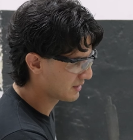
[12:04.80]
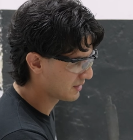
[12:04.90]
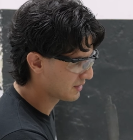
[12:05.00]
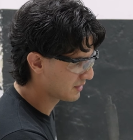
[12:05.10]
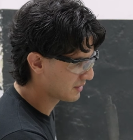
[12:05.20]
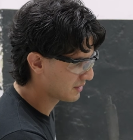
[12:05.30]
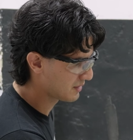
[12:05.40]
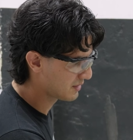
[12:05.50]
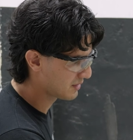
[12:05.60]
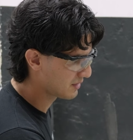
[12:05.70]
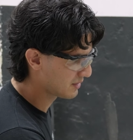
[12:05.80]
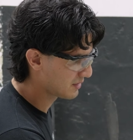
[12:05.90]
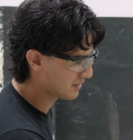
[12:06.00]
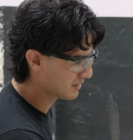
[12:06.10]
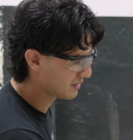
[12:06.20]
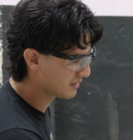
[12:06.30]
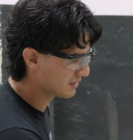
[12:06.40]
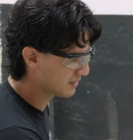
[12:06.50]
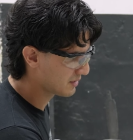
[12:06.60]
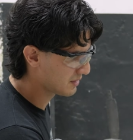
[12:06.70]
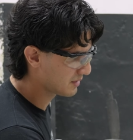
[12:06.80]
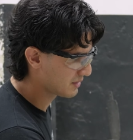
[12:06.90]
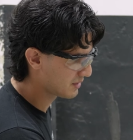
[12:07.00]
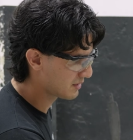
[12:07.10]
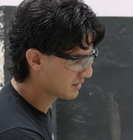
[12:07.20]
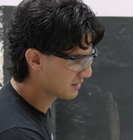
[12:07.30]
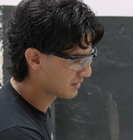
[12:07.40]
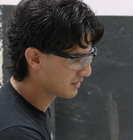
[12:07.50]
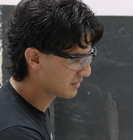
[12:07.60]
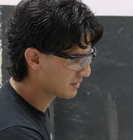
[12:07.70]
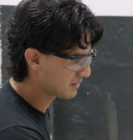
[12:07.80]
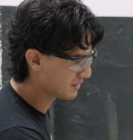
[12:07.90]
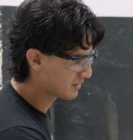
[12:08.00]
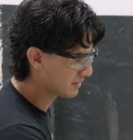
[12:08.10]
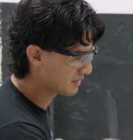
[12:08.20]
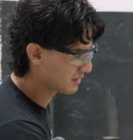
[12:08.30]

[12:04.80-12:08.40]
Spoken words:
Nobody speaks.